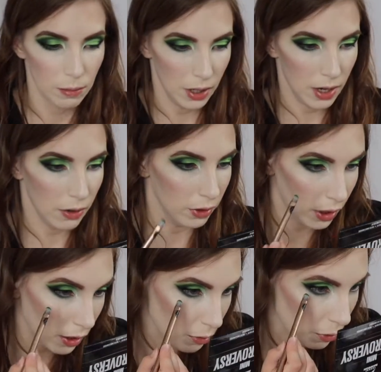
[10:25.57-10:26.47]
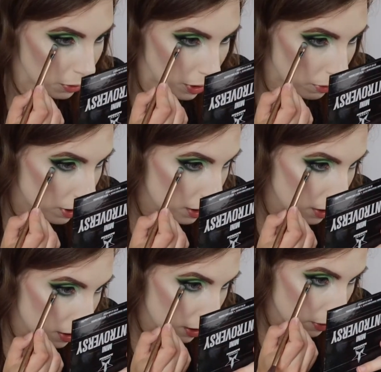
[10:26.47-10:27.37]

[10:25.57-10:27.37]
But not really, because we're only doing the